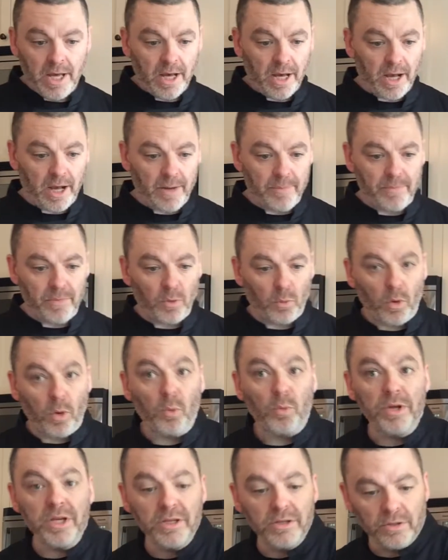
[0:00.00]

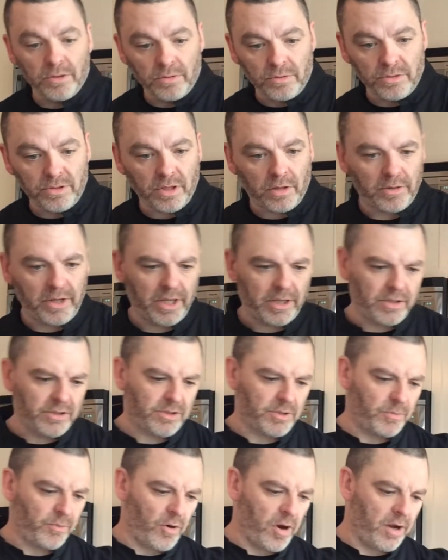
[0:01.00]
What we use, okay, this
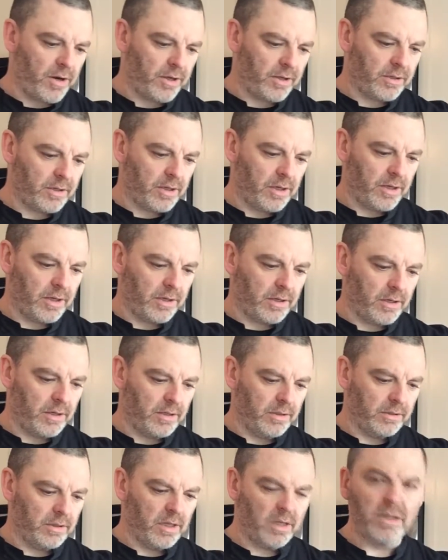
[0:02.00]
is a product
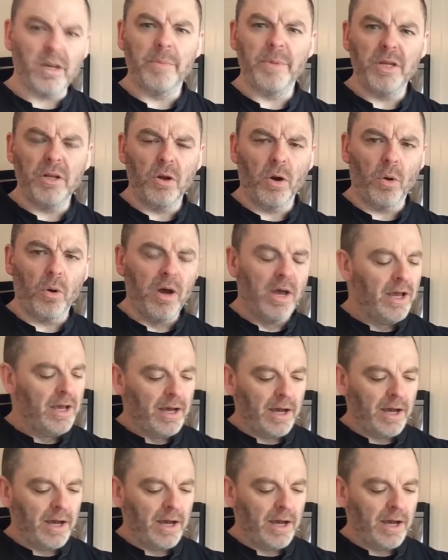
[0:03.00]
called Camino.